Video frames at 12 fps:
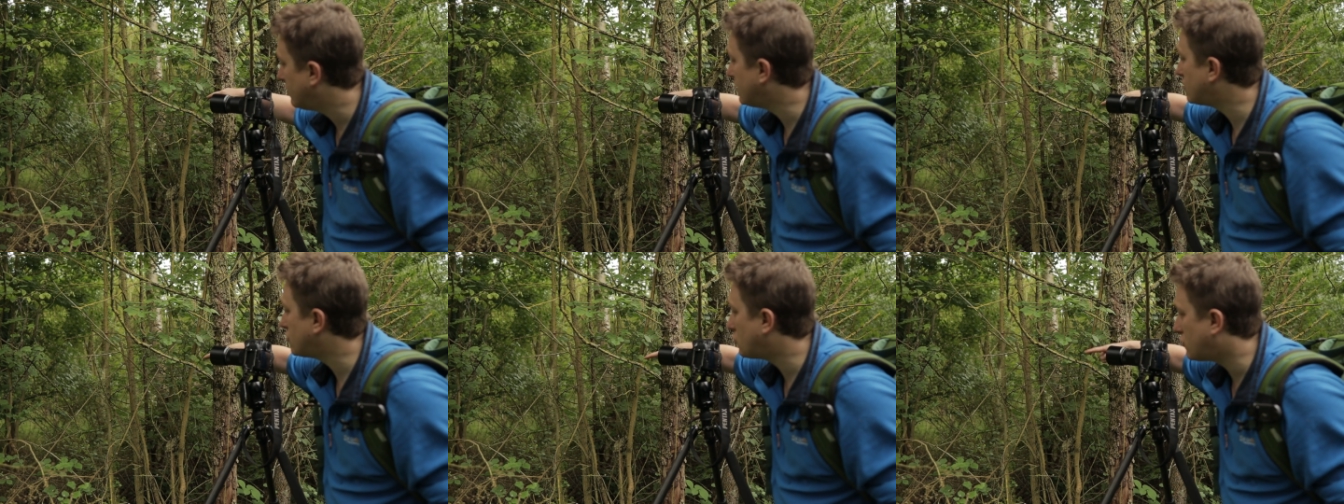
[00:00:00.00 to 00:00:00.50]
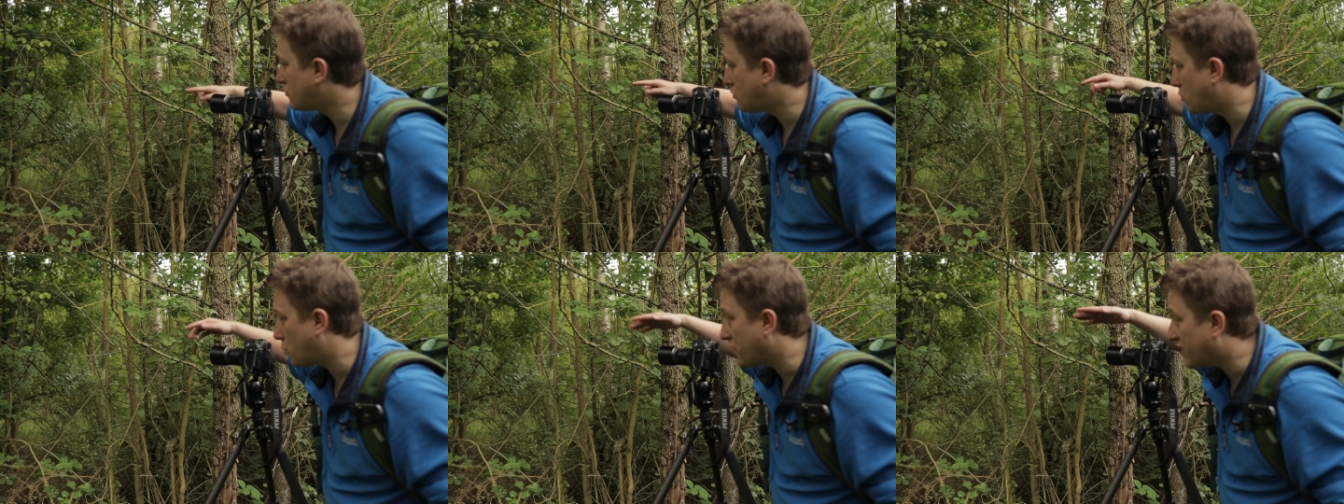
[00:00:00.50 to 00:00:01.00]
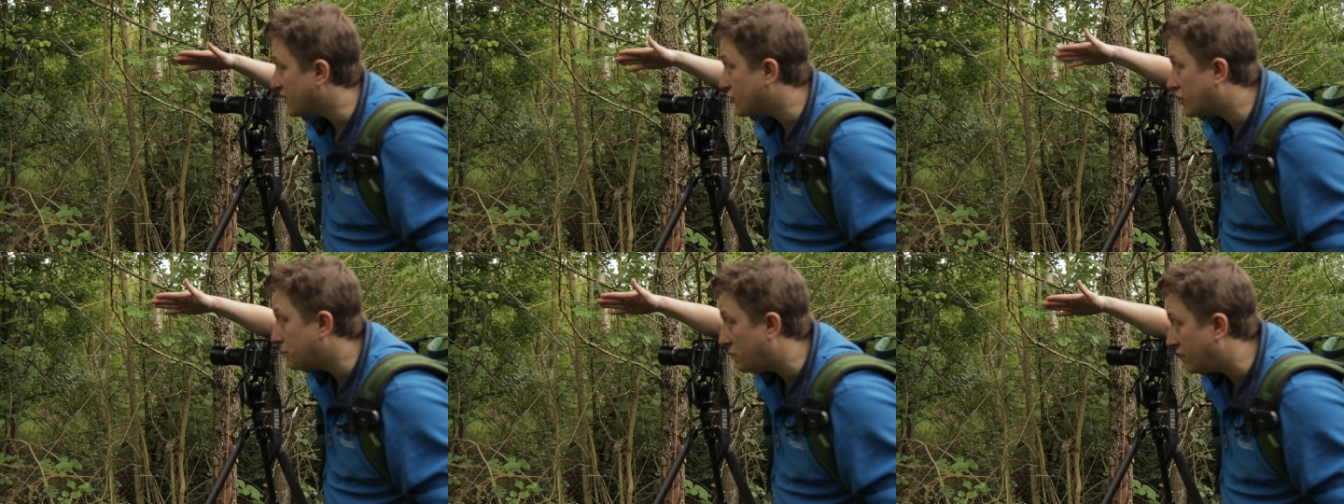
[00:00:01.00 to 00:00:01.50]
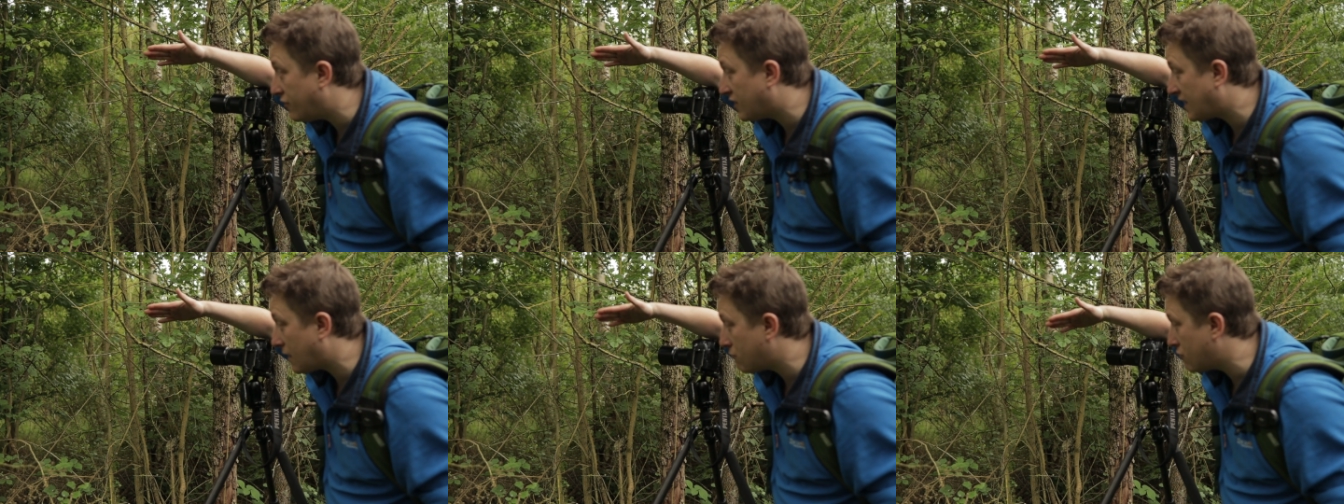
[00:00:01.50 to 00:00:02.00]
this twig, is you can move your
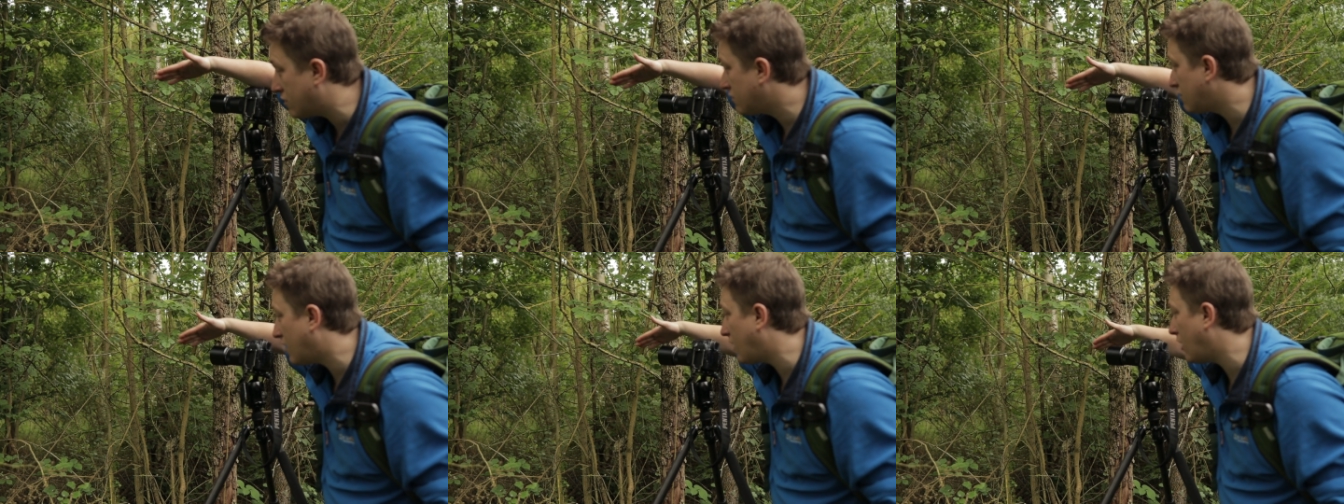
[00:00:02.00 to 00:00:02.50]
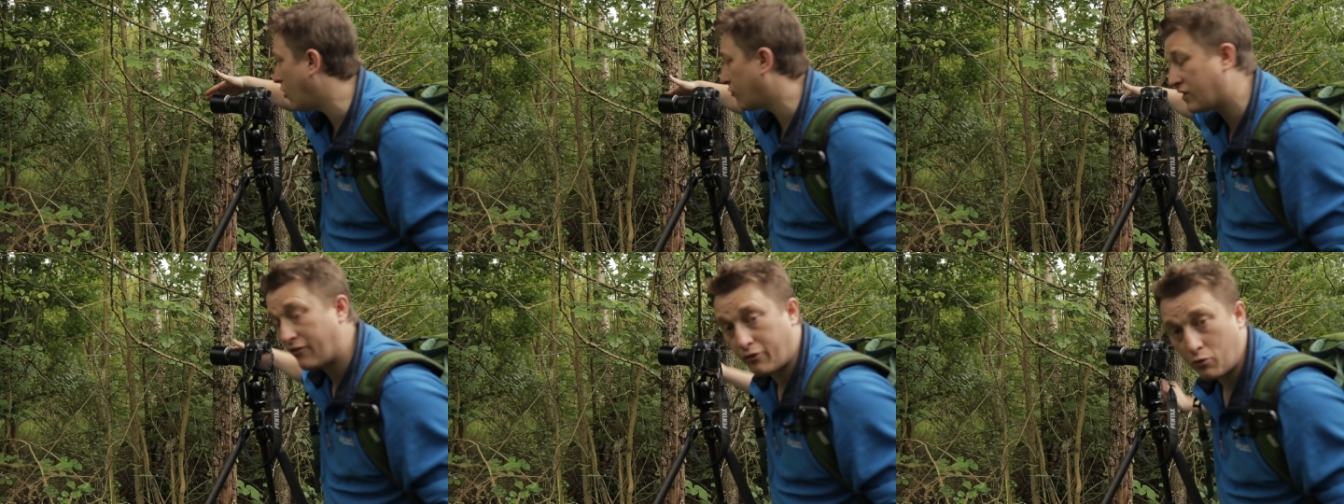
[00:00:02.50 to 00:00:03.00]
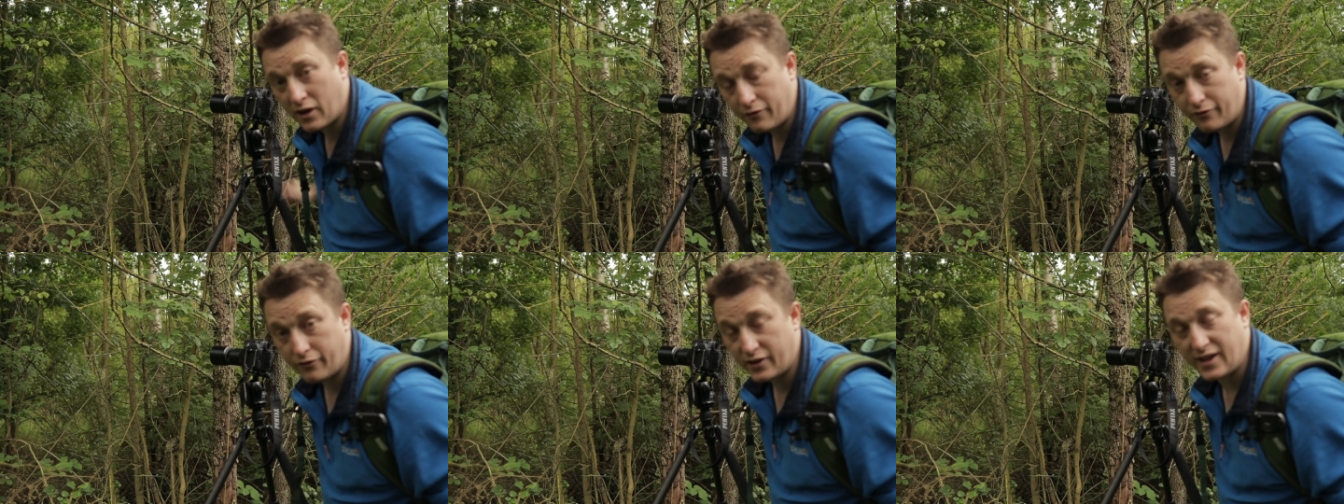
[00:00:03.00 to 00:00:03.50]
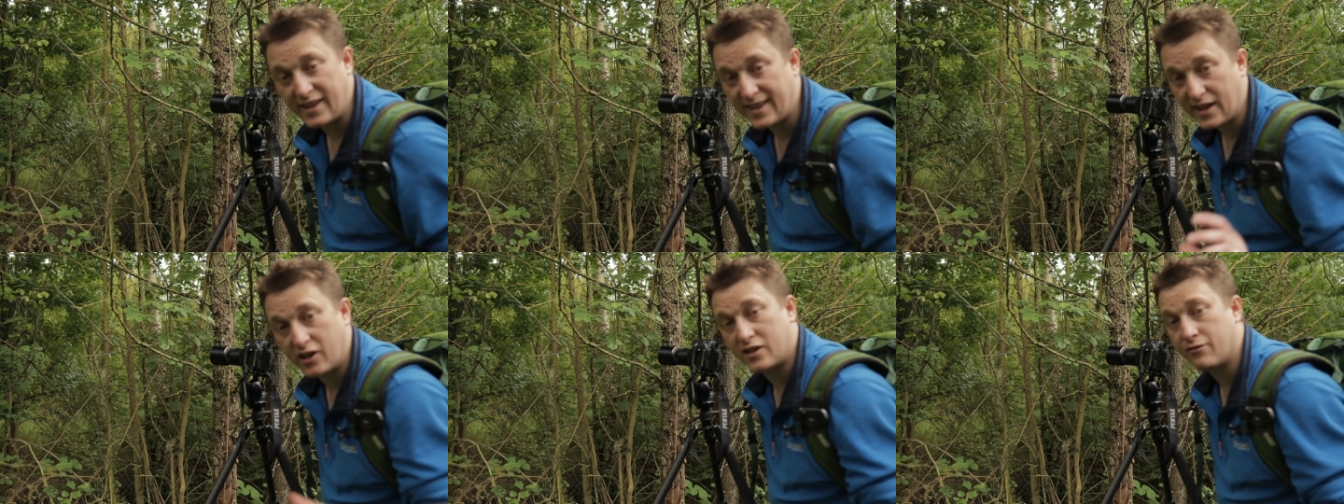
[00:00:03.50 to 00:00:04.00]
camera along the full length of it and
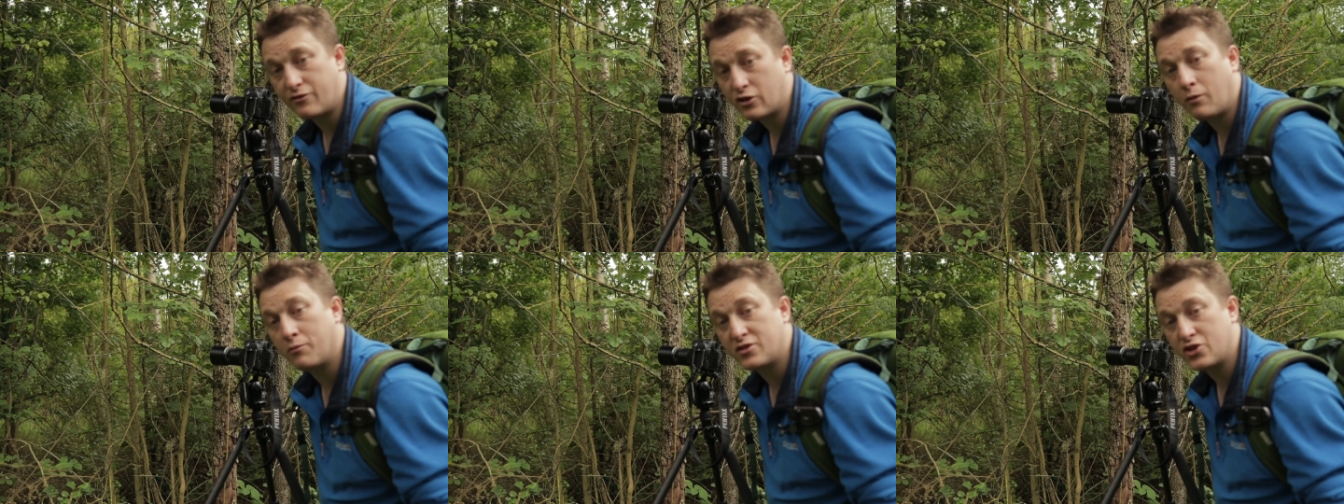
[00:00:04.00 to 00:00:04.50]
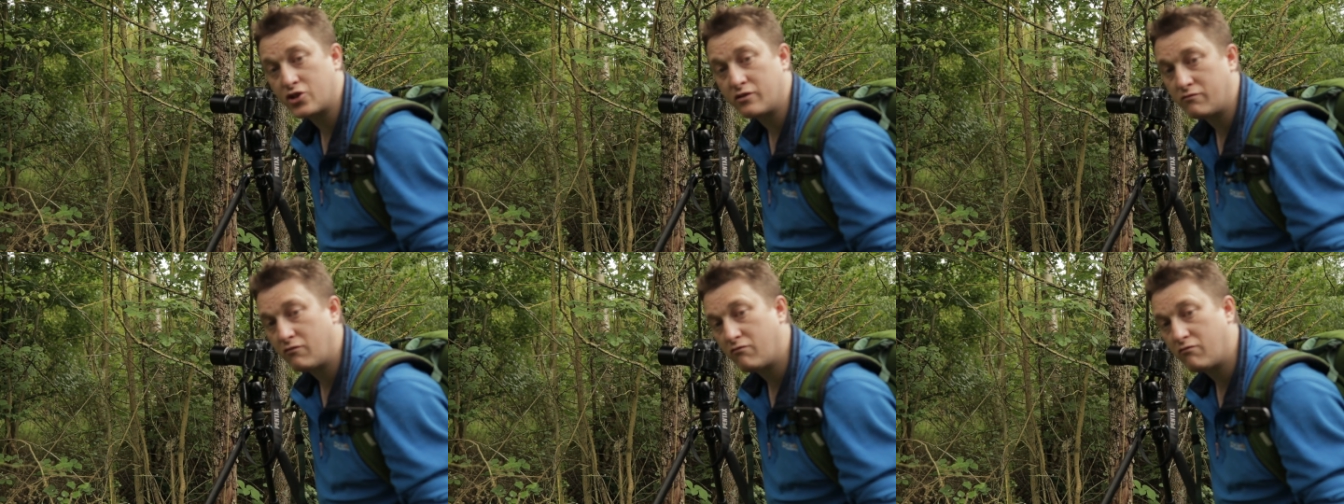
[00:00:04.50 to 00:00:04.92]
get a different composition